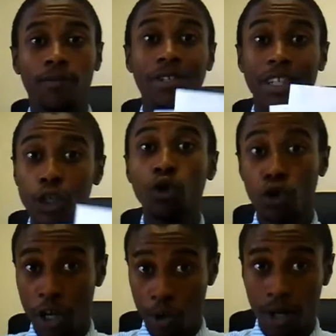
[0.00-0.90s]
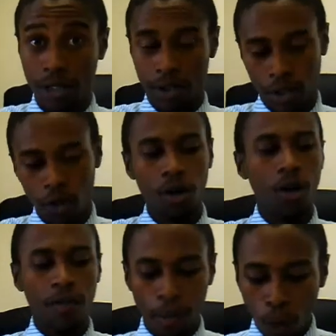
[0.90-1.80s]
deal do they want. So
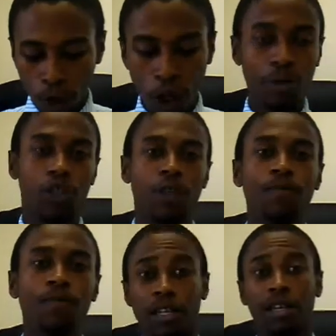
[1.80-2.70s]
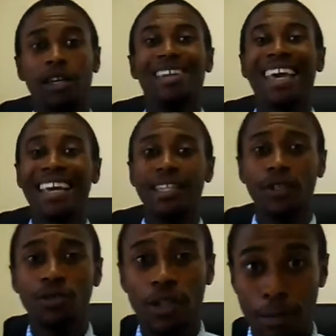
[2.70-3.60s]
number one option is they can get 80,
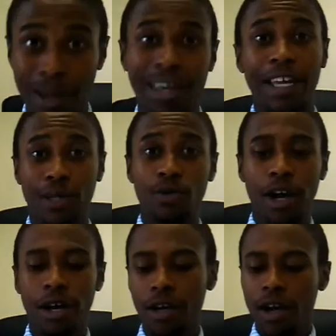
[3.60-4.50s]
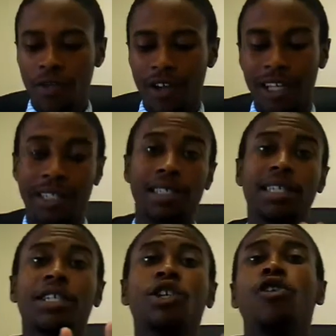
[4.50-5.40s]
they pay 80 Rand, they get
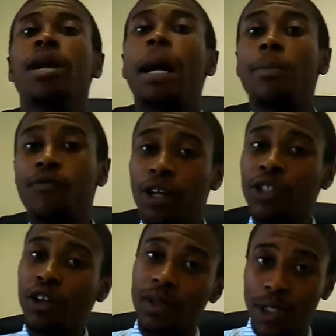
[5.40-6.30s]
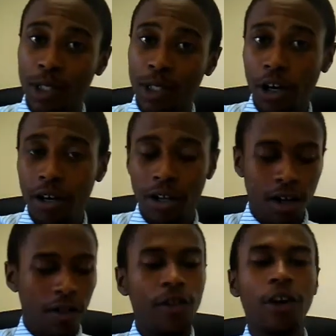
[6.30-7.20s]
600 Rand upfront on the SIM card.
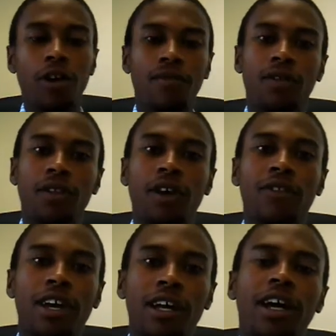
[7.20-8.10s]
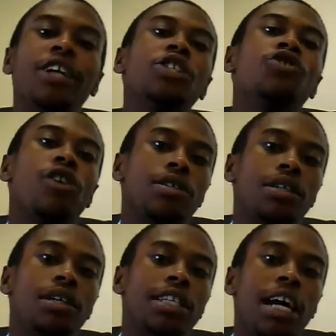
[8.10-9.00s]
Thereafter that, they get 100 Rand
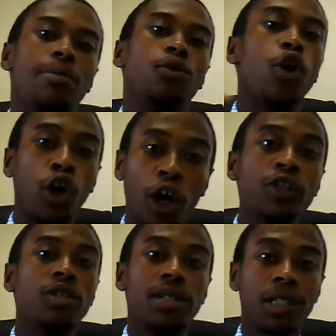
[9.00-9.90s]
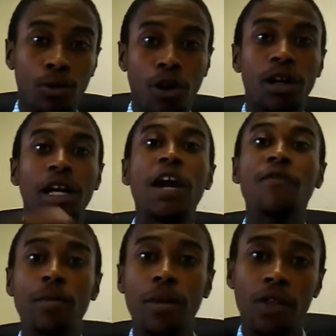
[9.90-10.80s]
airtime going onto the SIM card every
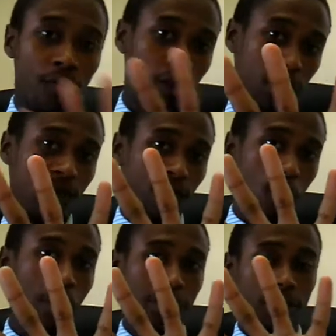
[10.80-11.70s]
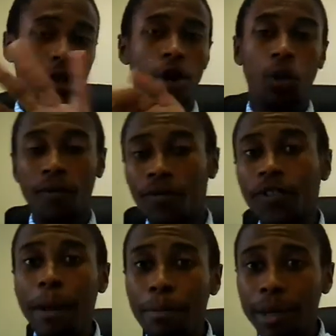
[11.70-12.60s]
month for the next 4 months. What
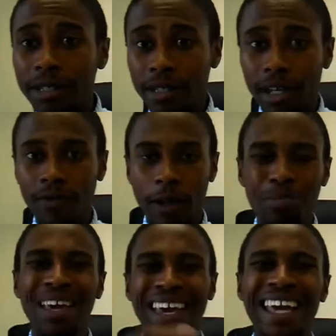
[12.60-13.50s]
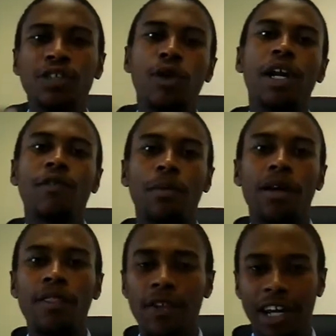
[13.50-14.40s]
that means is that they pay 80 Rand every
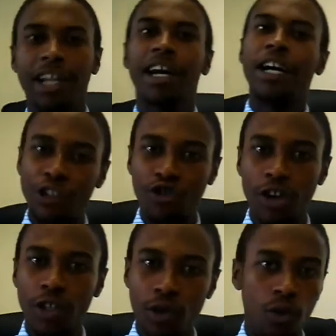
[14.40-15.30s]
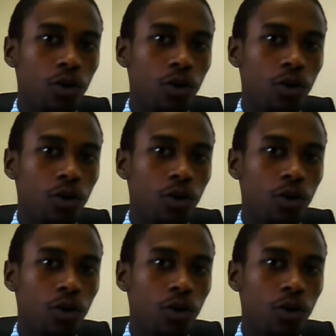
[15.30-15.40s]
month and they get 100 Rand. So